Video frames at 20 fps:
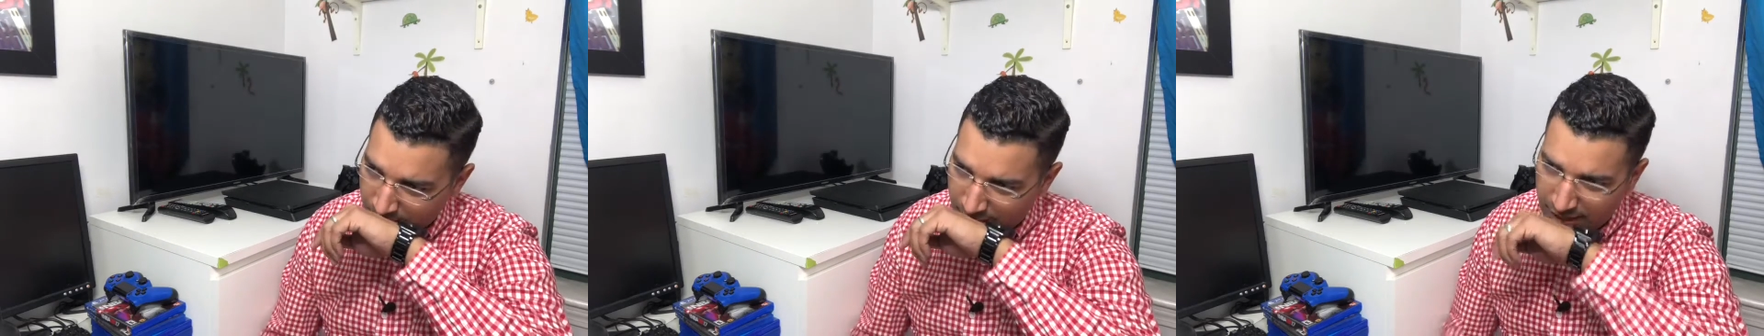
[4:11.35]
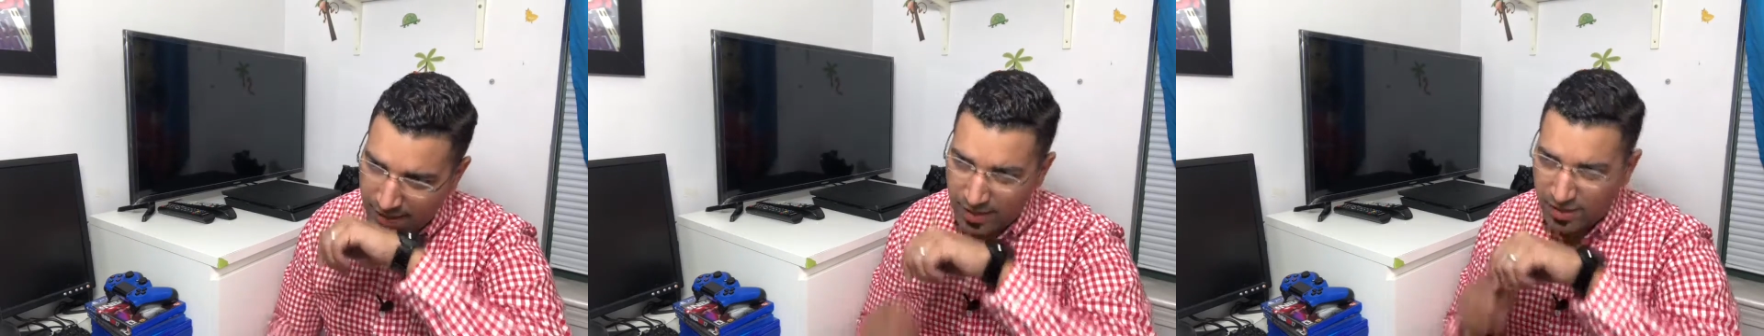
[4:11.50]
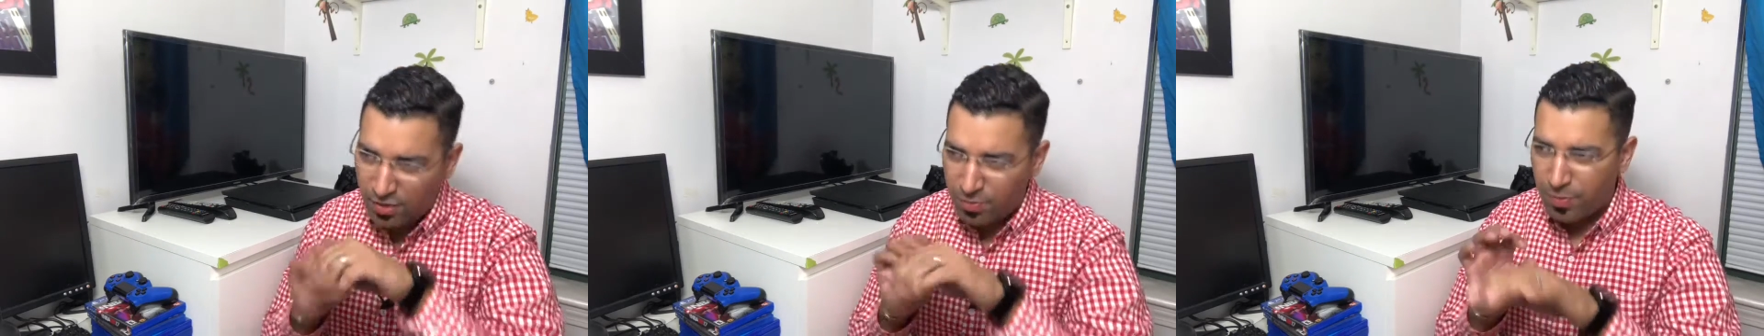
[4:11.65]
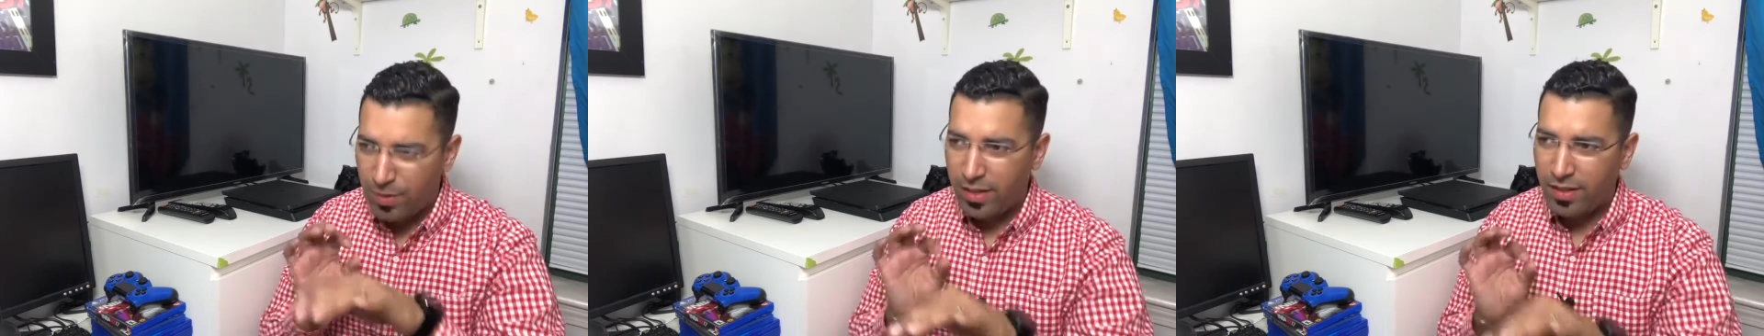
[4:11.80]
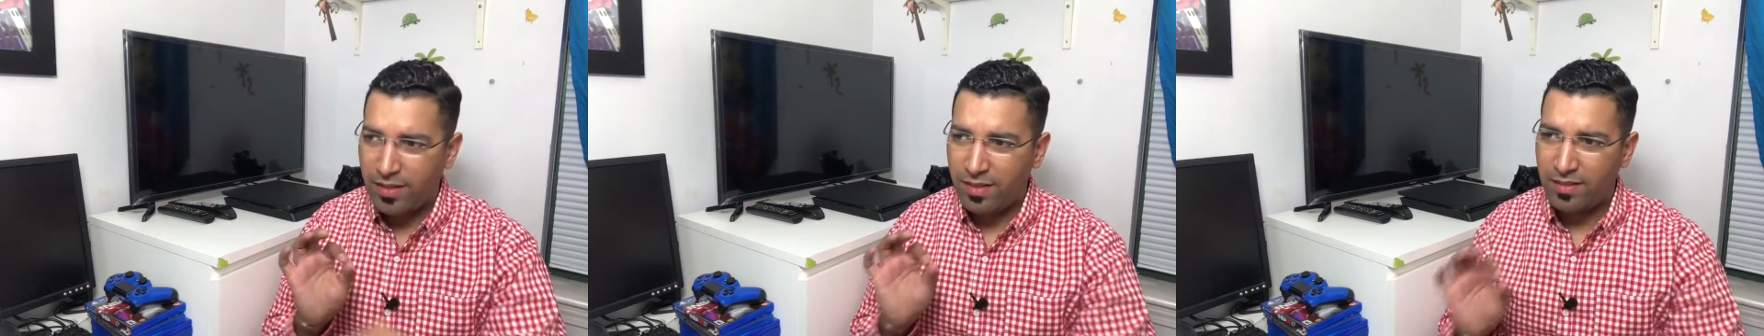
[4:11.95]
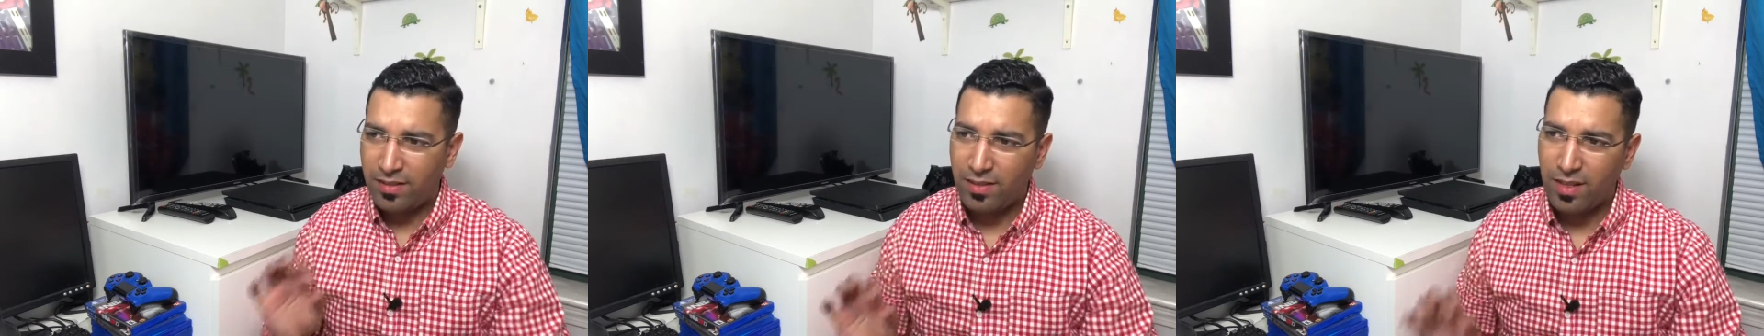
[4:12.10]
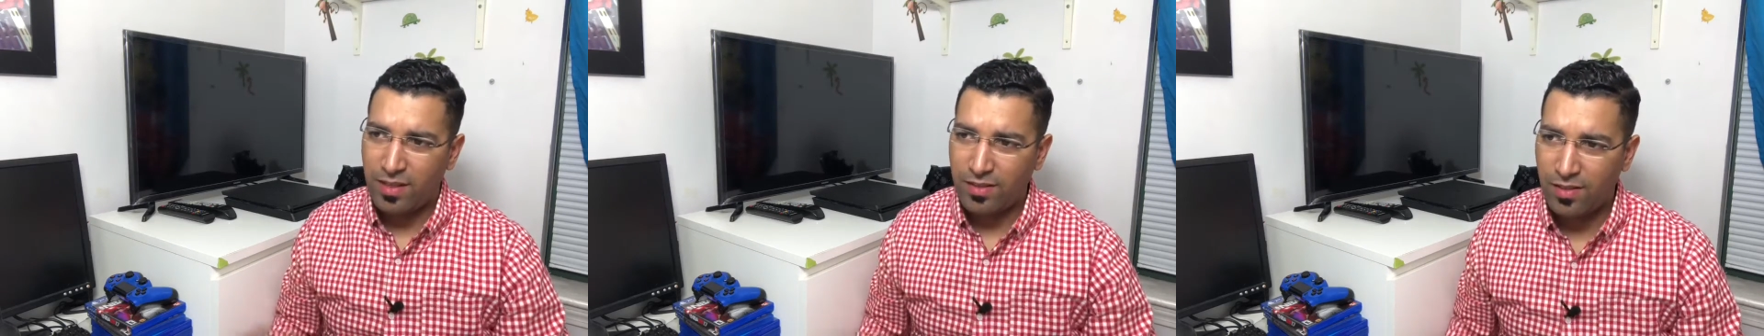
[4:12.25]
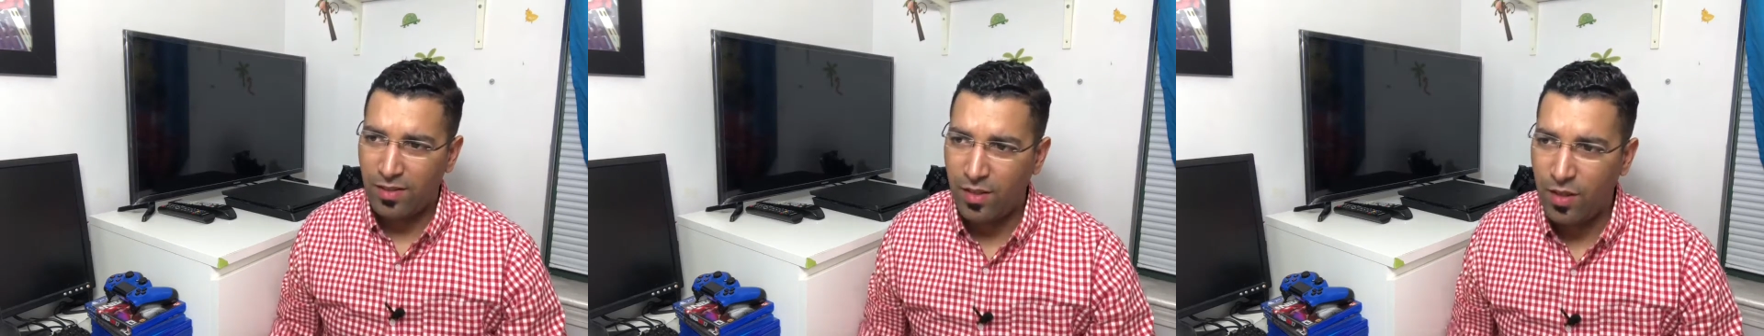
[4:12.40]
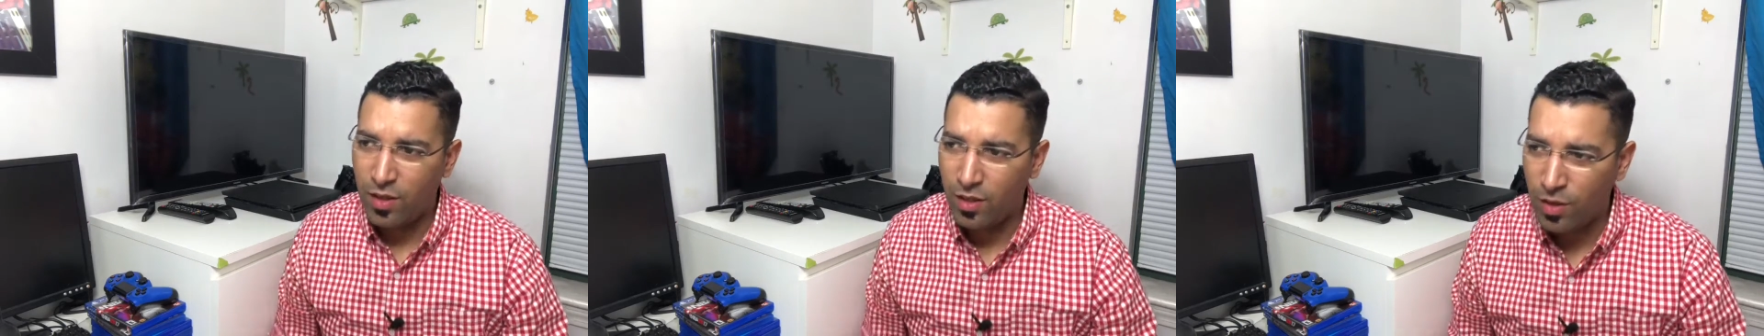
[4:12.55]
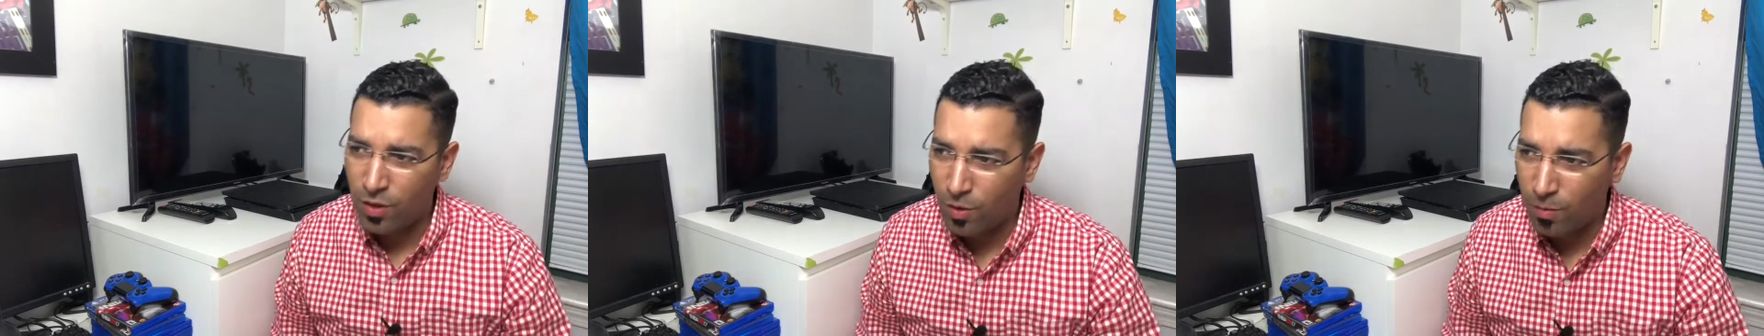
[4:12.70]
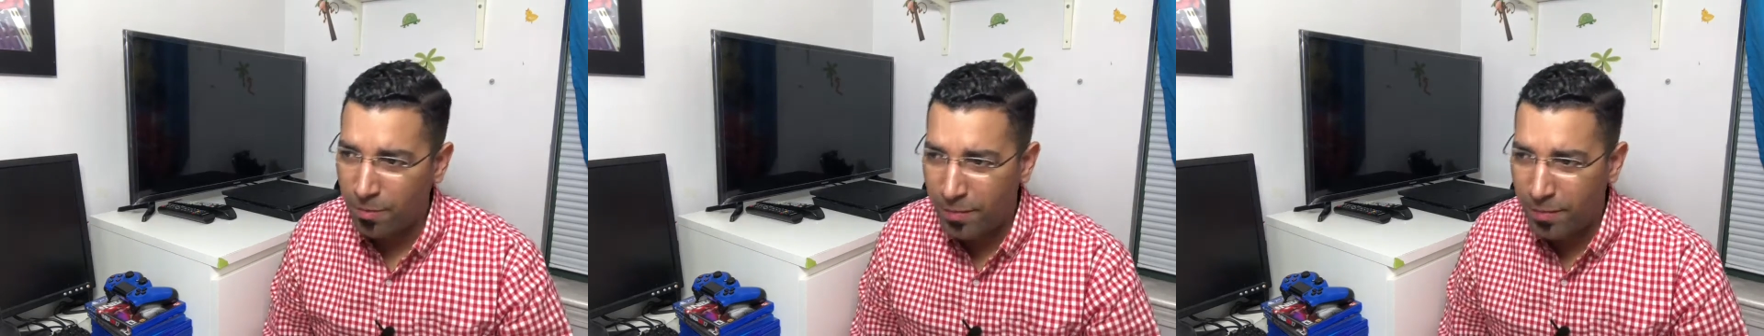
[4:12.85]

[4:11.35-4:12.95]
and I sprayed this not too long ago,